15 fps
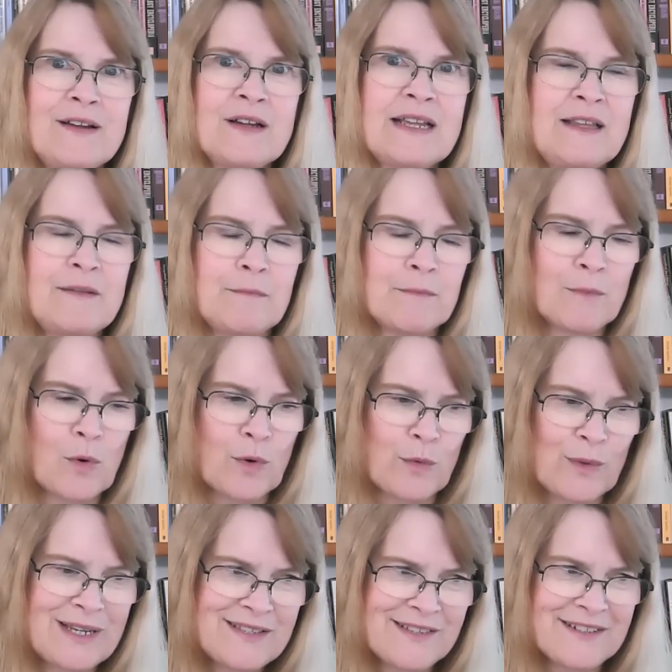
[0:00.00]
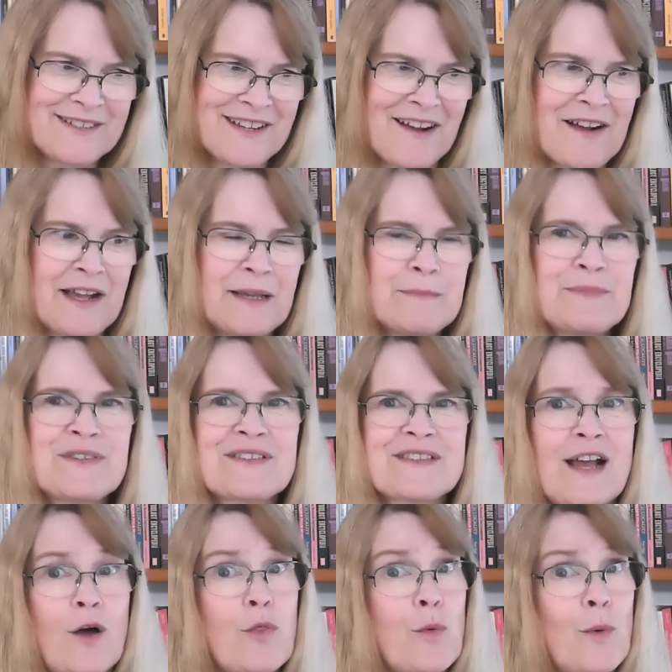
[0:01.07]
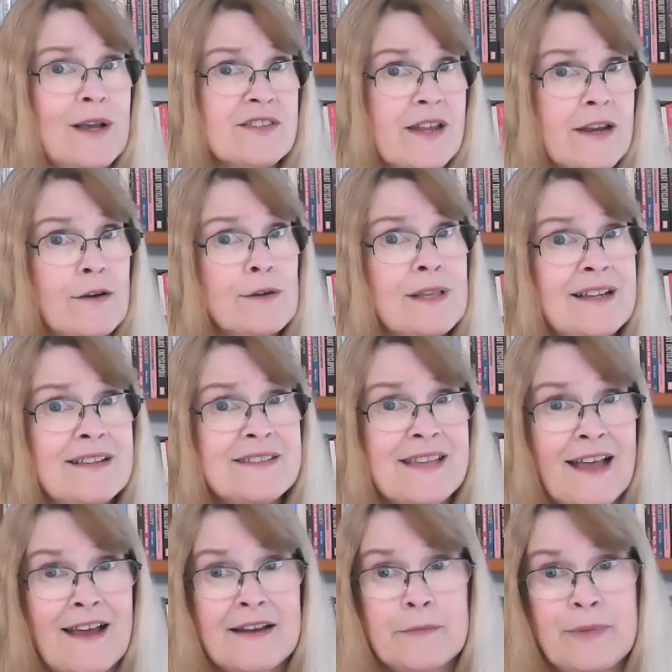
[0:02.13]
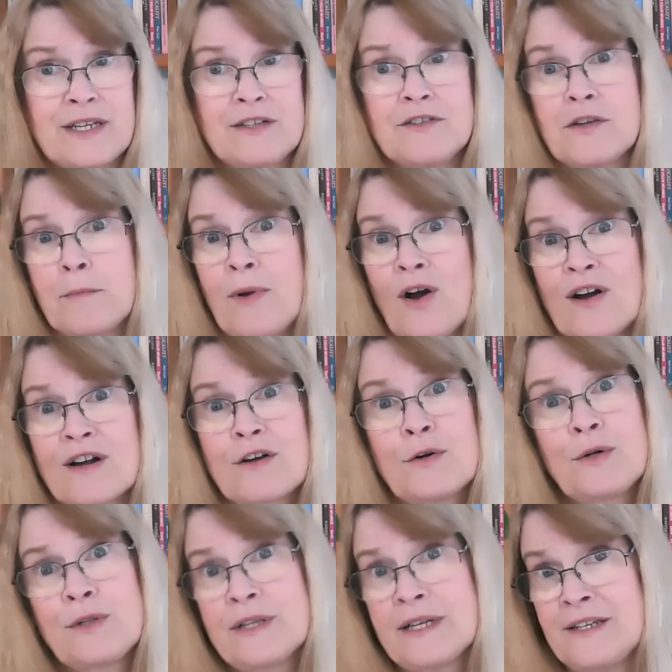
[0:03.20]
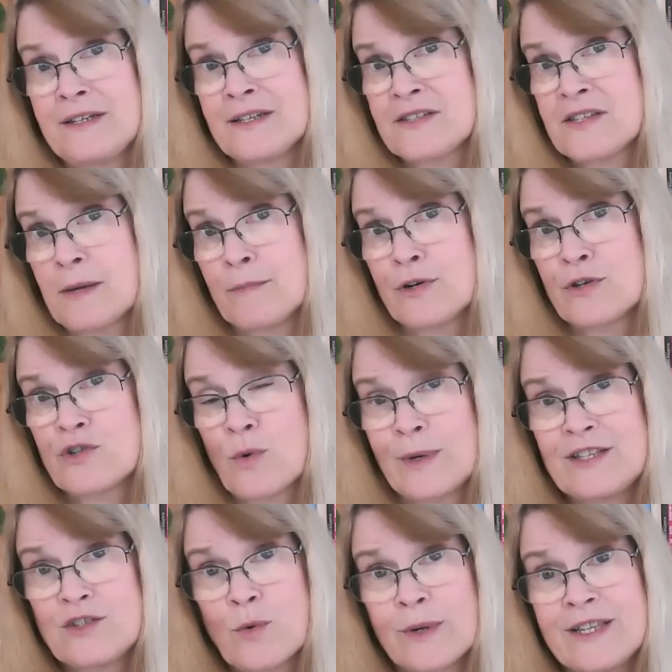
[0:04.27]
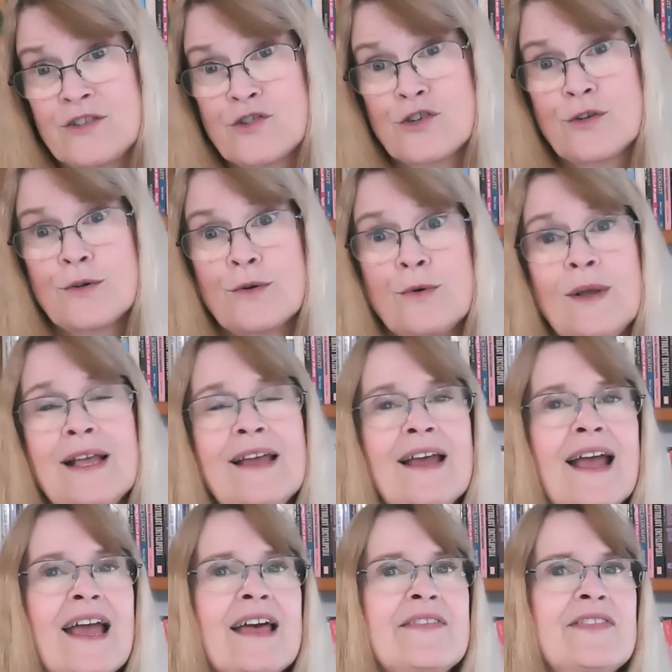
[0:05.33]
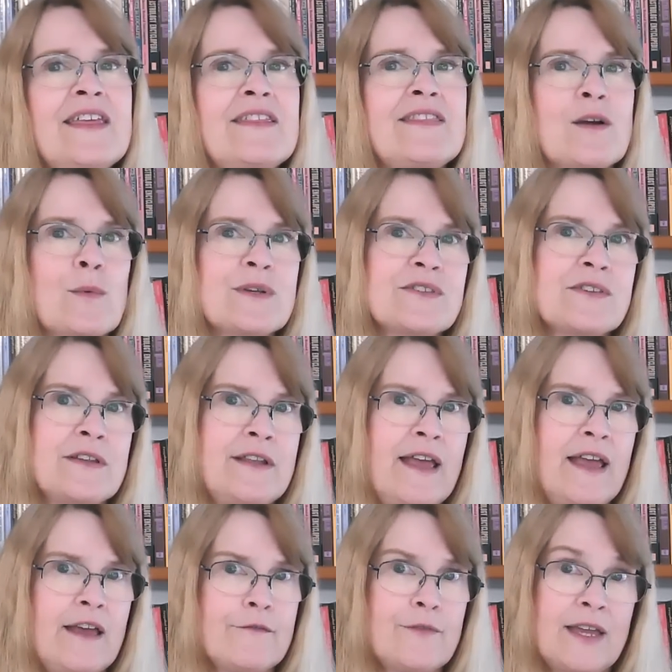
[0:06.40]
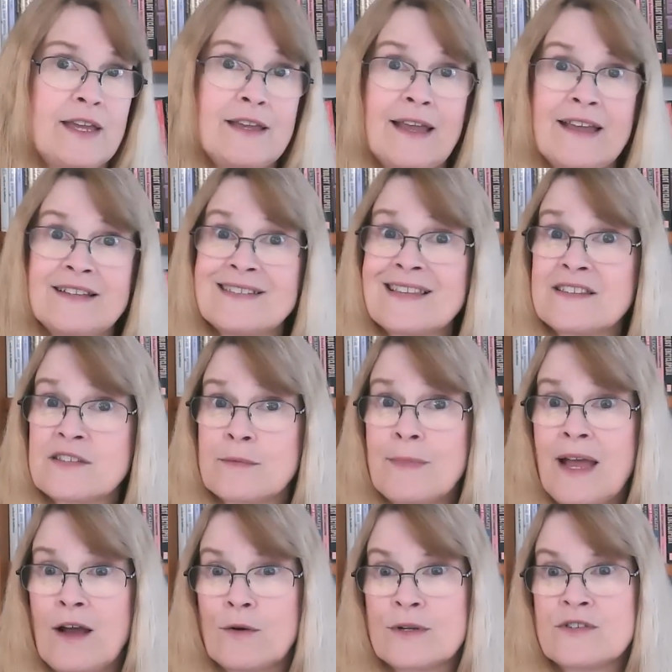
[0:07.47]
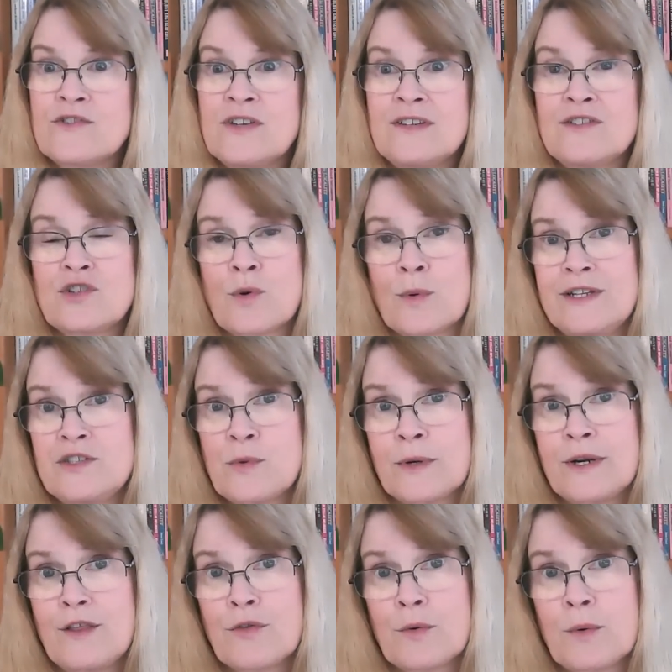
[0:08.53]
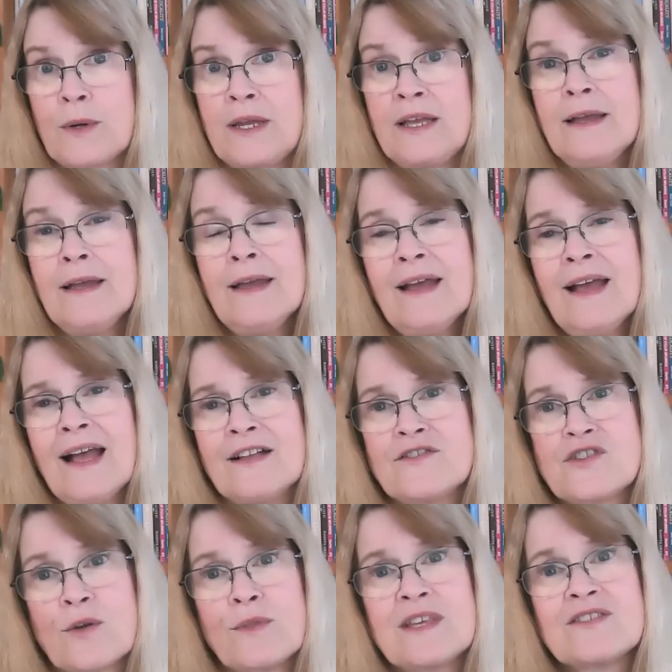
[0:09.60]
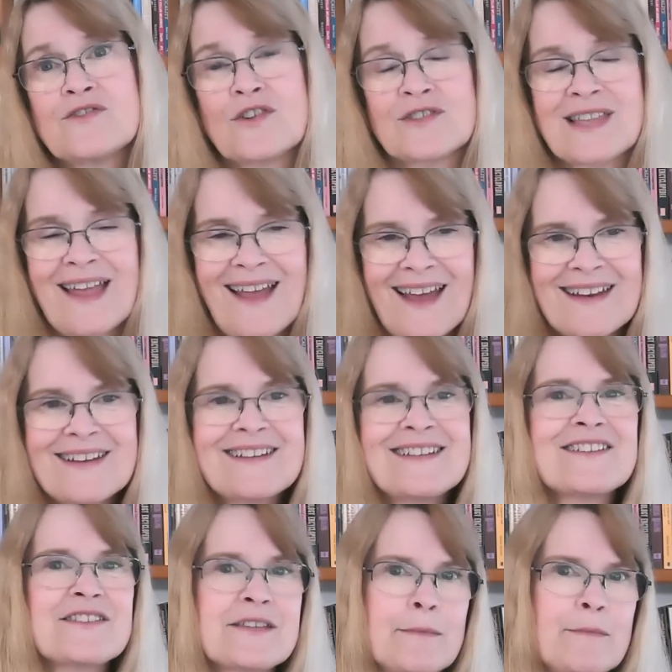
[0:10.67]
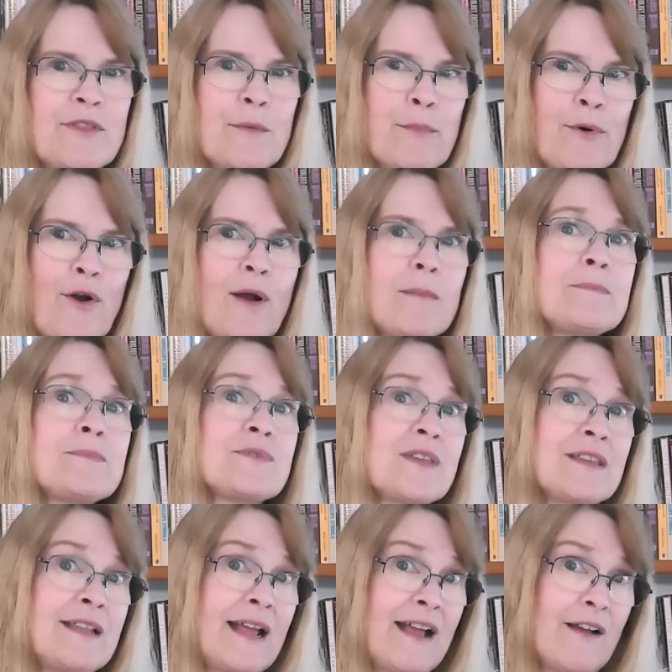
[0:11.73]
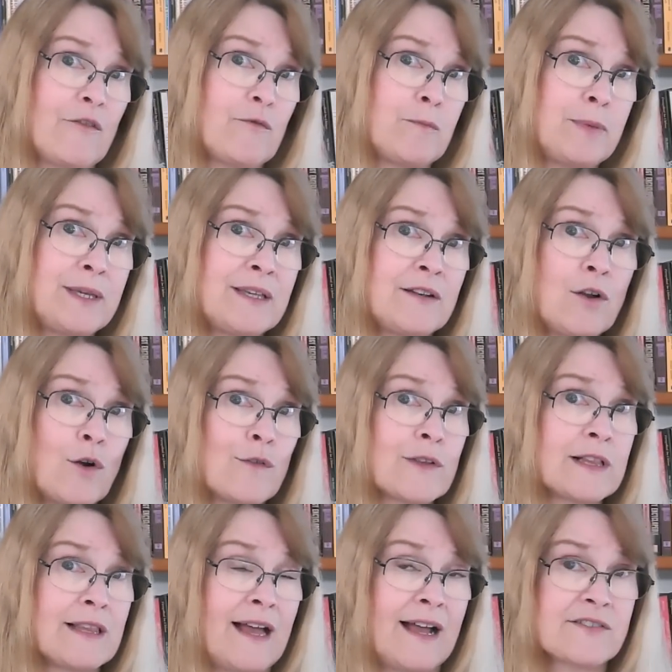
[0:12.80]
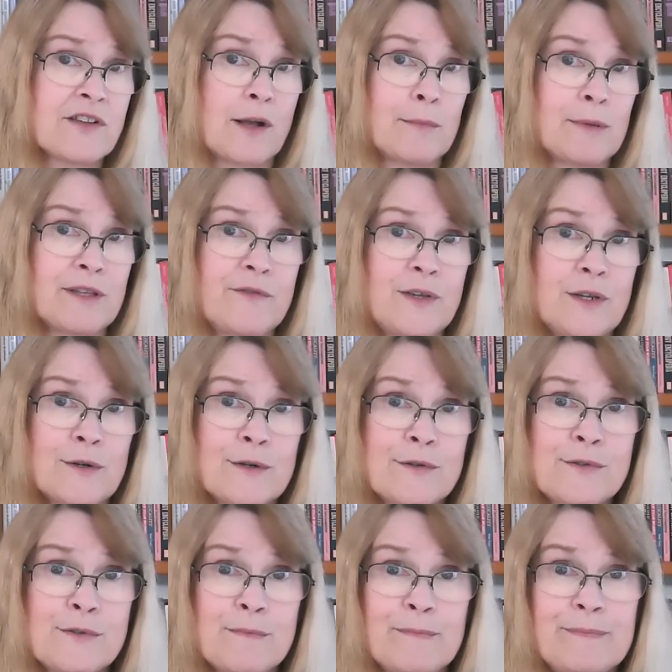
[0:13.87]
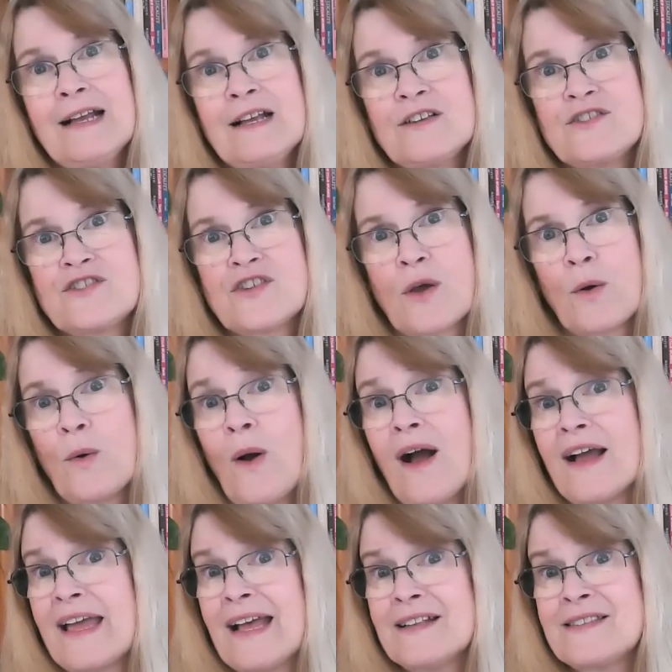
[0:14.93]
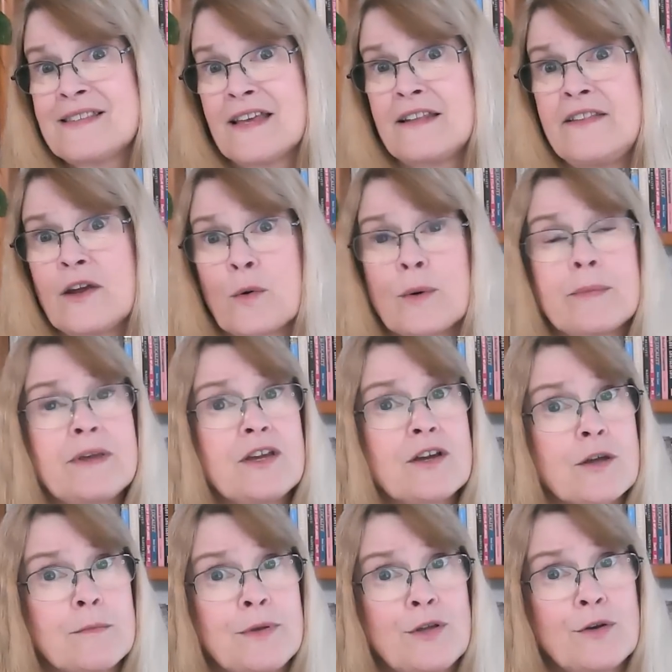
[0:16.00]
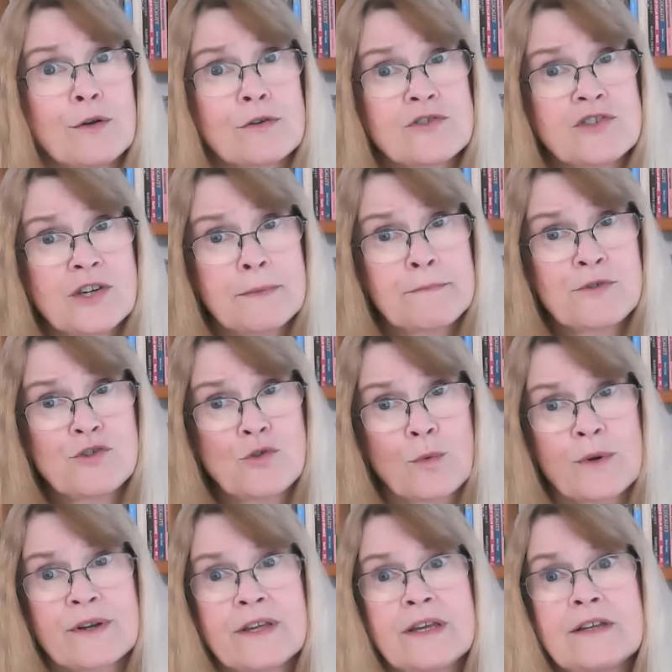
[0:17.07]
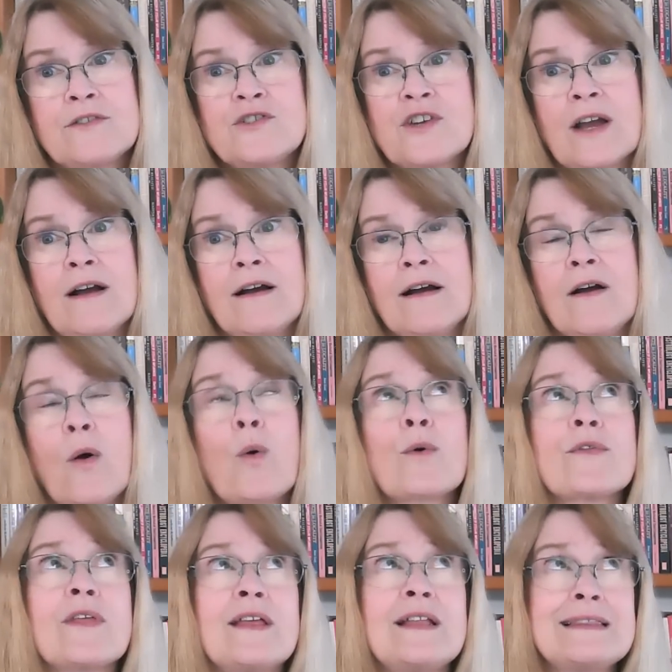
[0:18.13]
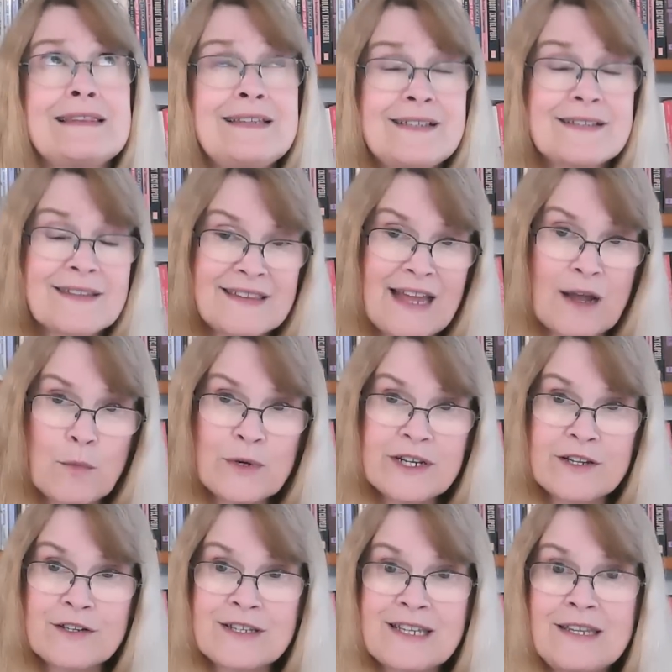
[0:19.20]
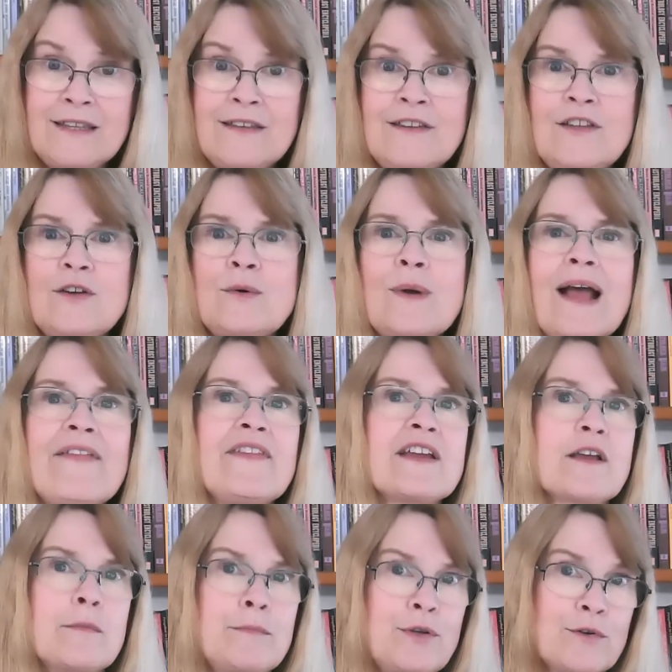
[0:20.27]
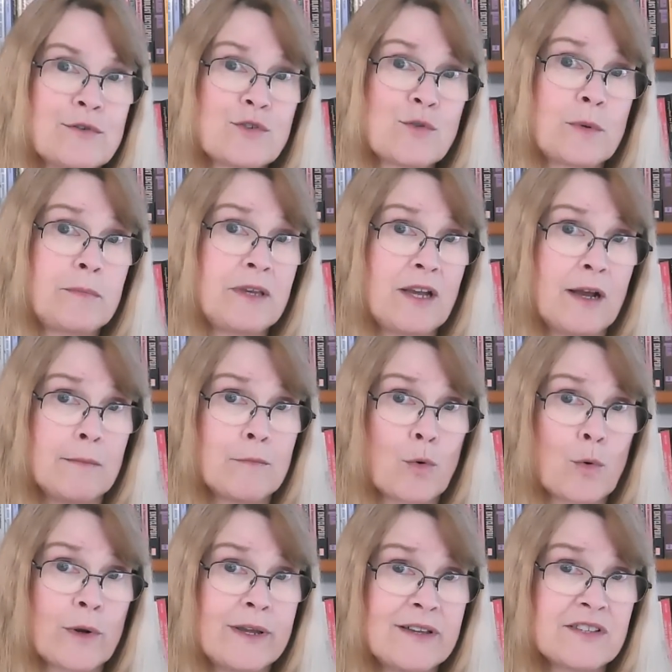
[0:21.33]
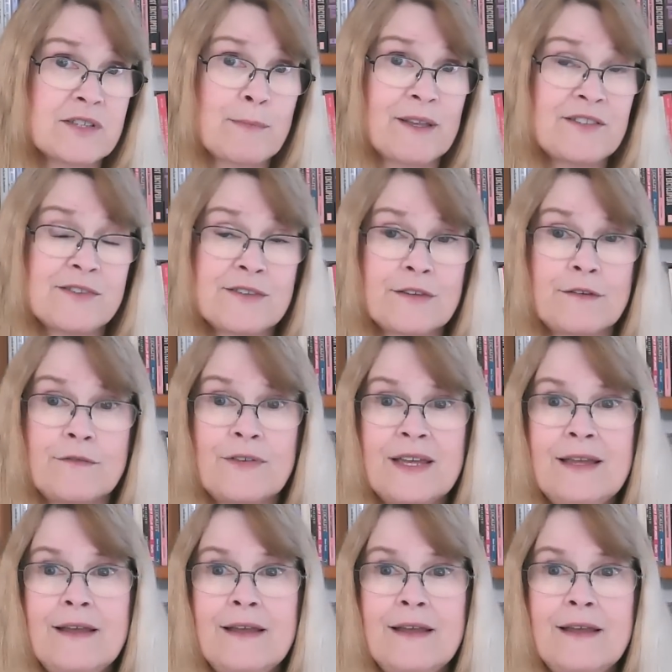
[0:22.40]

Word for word: in more recent times, Southwest Airlines had a big debacle in December 2022, and then there was an FAA system outage in 2023. And so this just added to some of the problems that have been over the last couple of years. So I had said there would be a computer chip shortage, or that at least that would continue, and that computers would become more expensive.